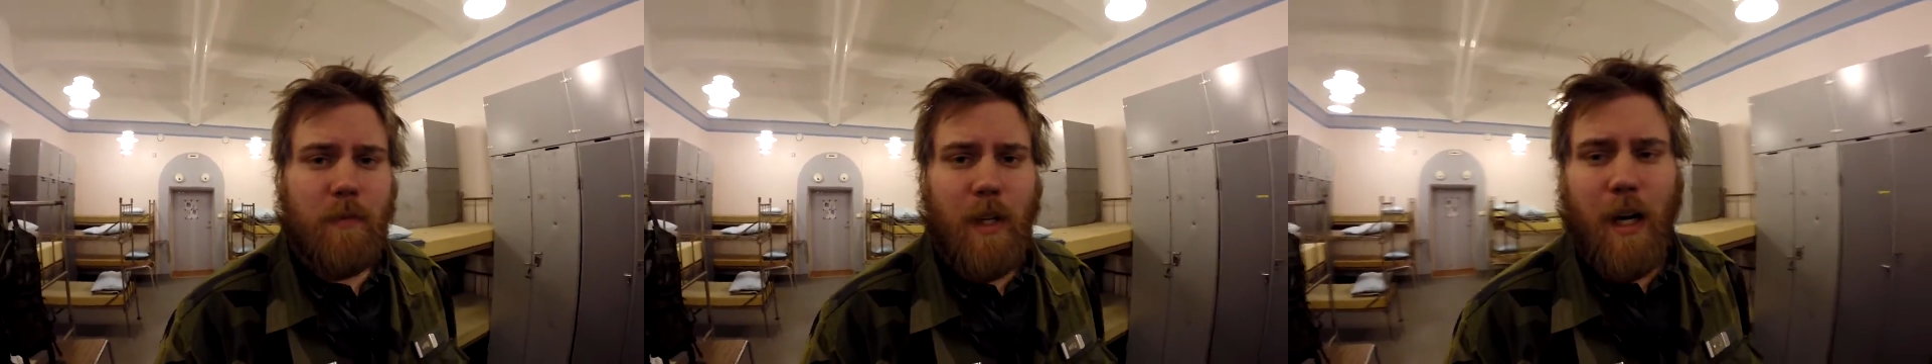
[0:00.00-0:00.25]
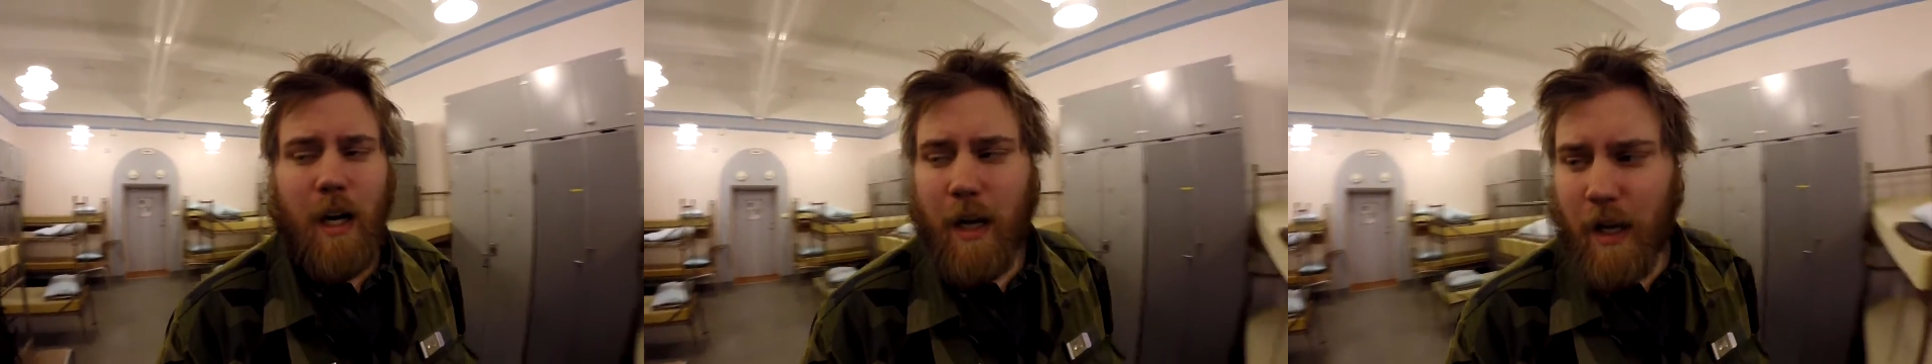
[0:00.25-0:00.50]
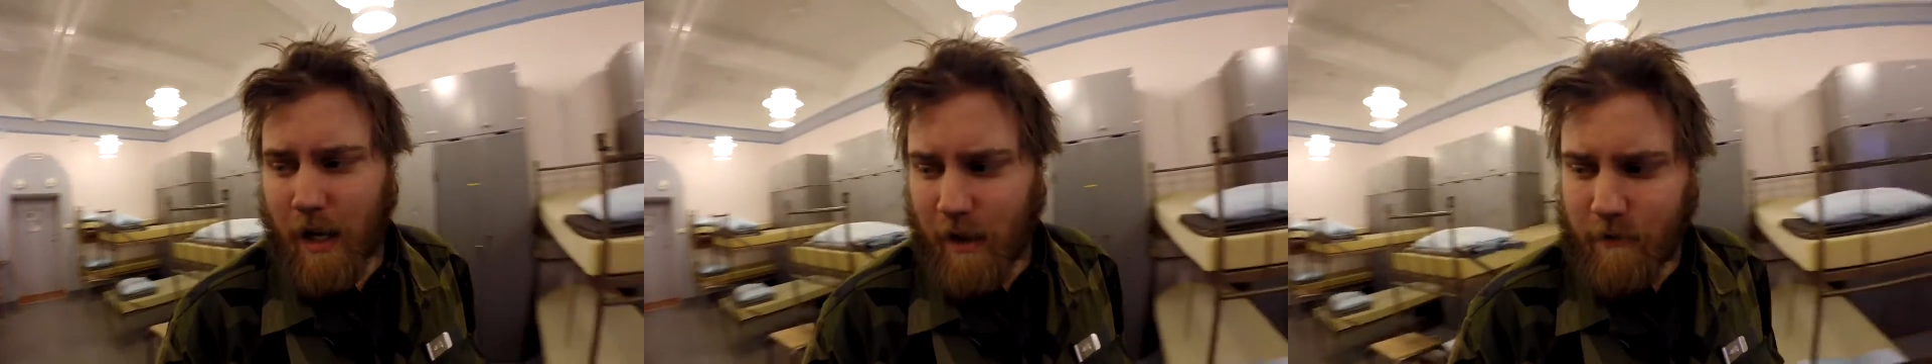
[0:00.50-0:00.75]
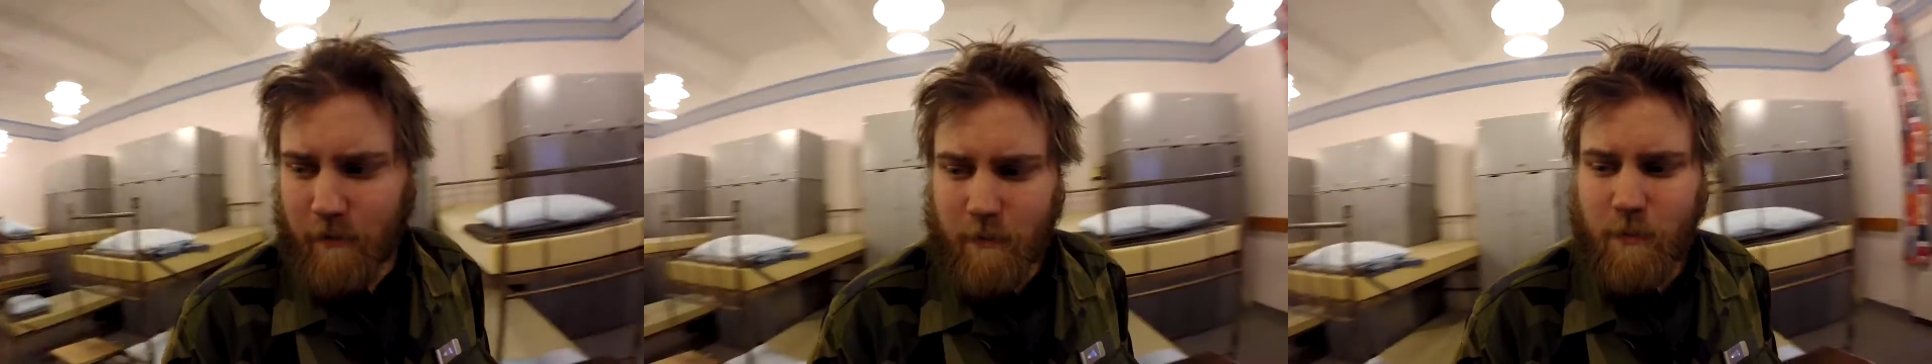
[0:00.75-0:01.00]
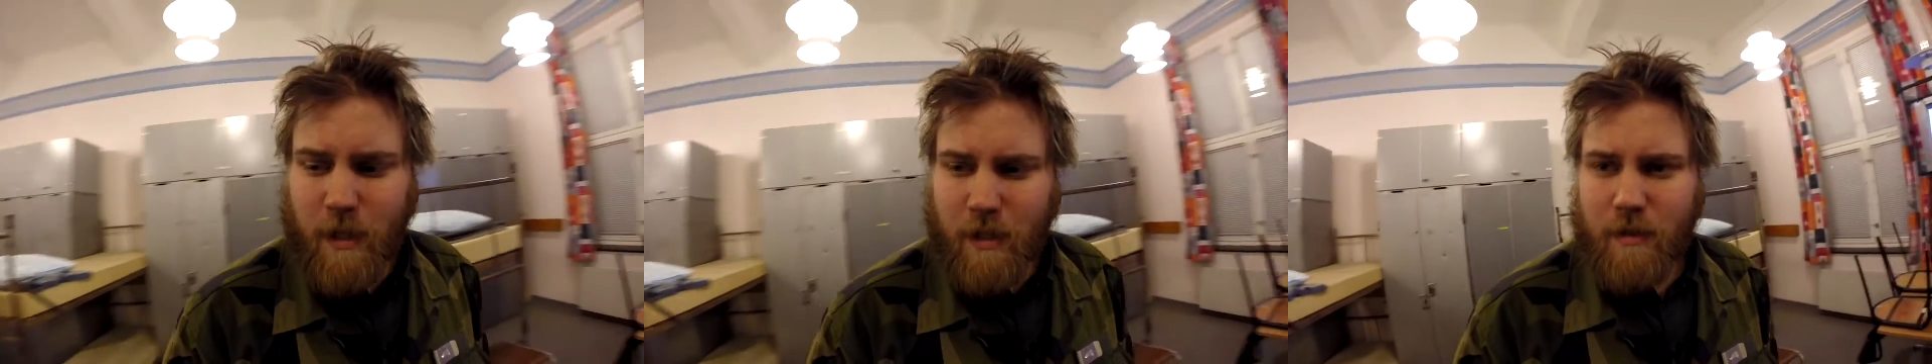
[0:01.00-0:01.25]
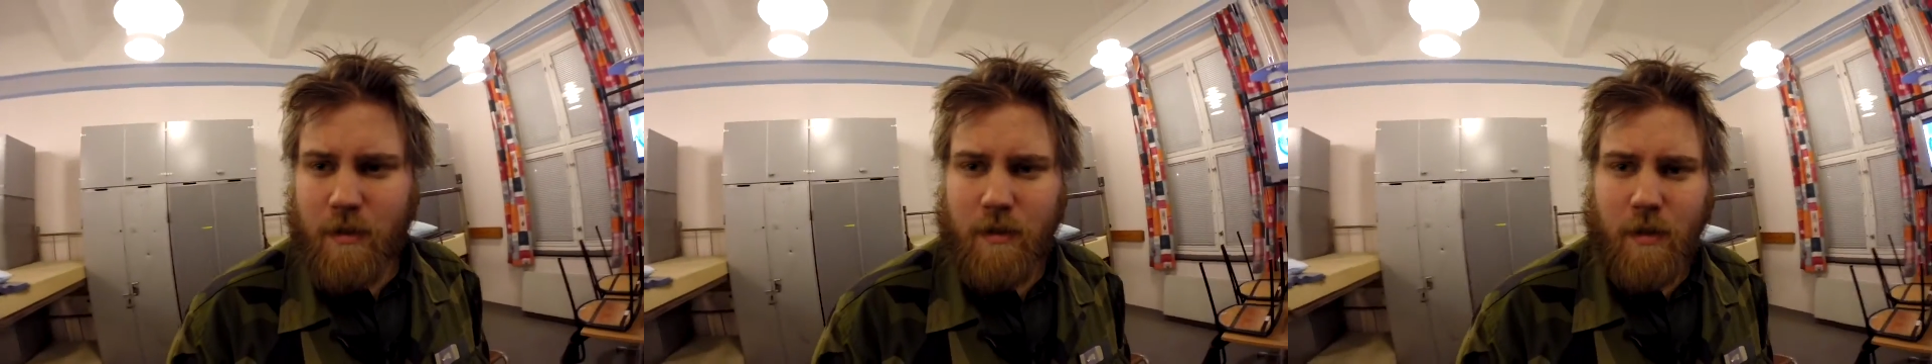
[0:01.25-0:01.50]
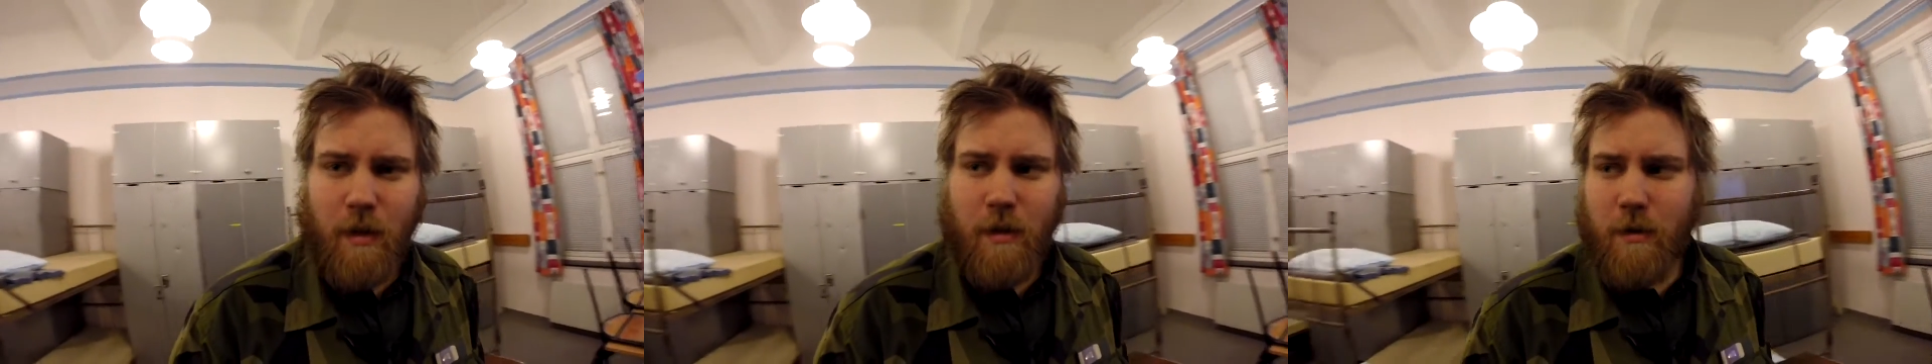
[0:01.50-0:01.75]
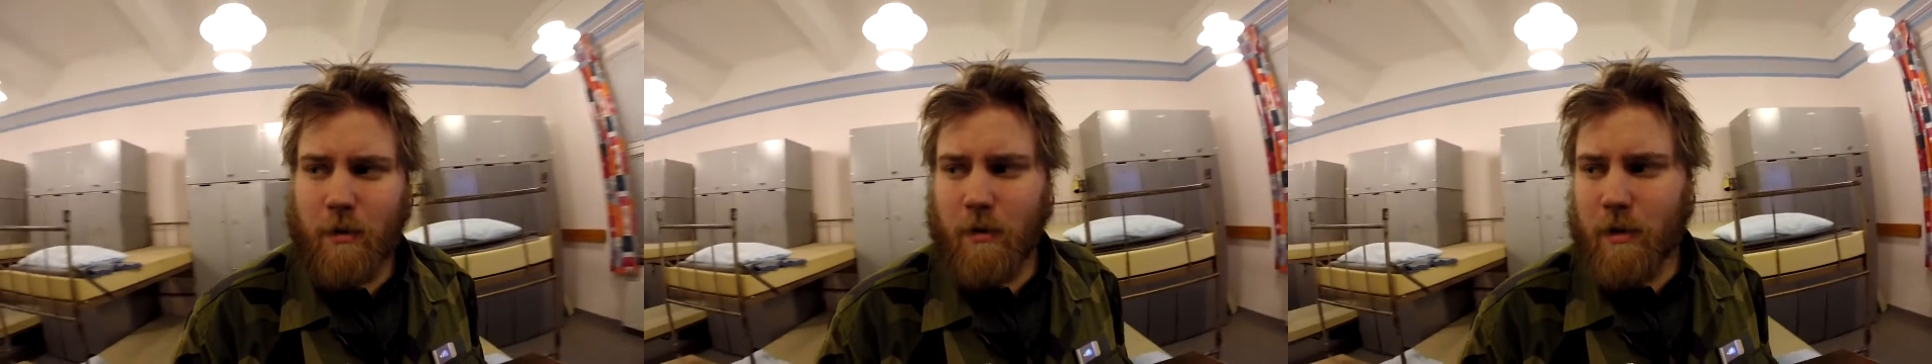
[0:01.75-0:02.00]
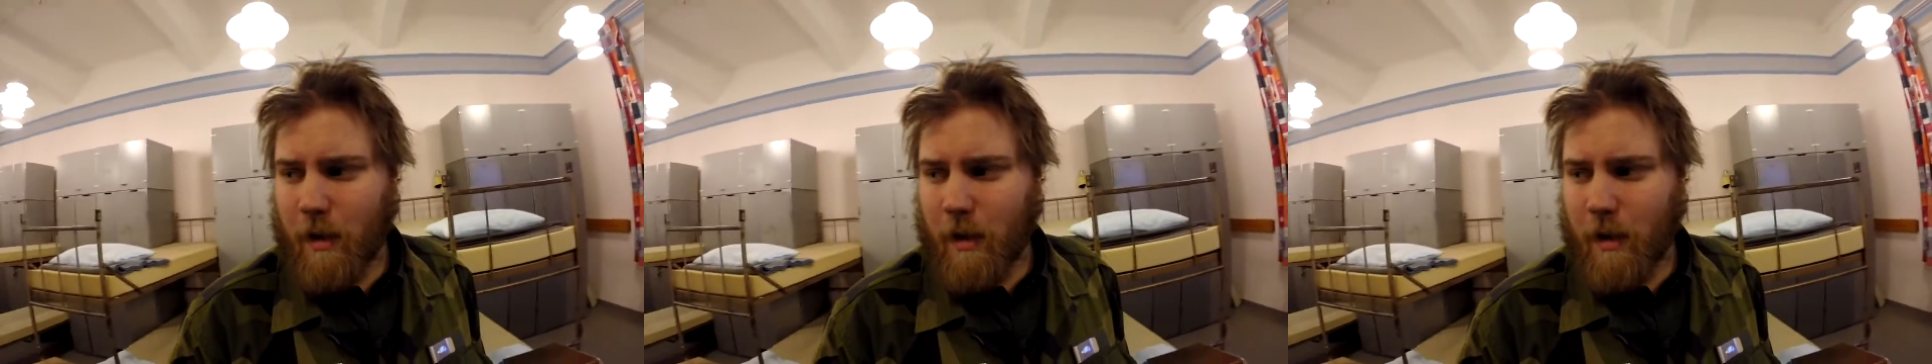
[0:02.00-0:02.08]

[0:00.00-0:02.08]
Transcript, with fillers: I have just started to